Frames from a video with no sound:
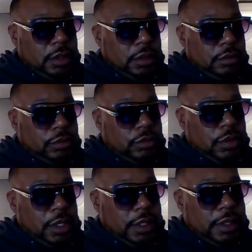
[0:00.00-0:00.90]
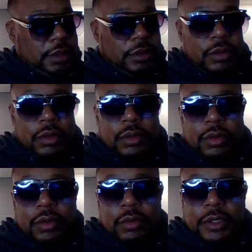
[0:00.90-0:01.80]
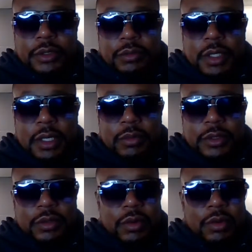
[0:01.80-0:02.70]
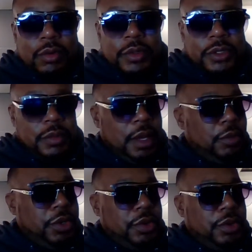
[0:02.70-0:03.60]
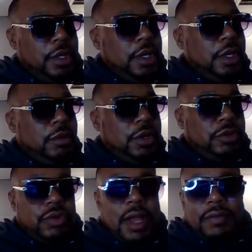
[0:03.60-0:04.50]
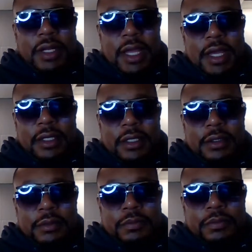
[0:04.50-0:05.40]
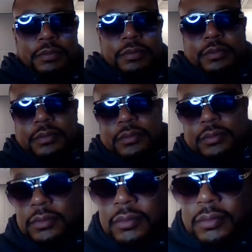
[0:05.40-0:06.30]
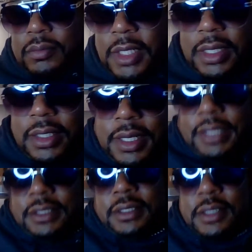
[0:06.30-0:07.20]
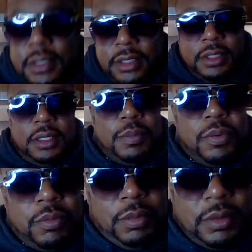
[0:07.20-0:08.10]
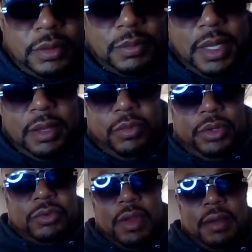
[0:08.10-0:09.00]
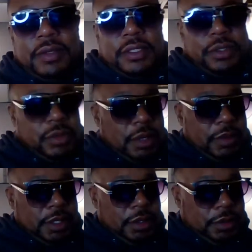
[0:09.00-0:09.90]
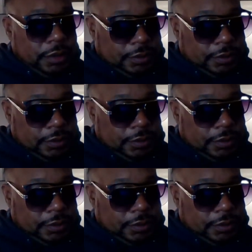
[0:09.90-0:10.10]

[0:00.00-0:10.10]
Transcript: What is going on with you, man? What's going on with you, man? Were you traveling at in the next couple months, man? Where you traveling to? Let me know.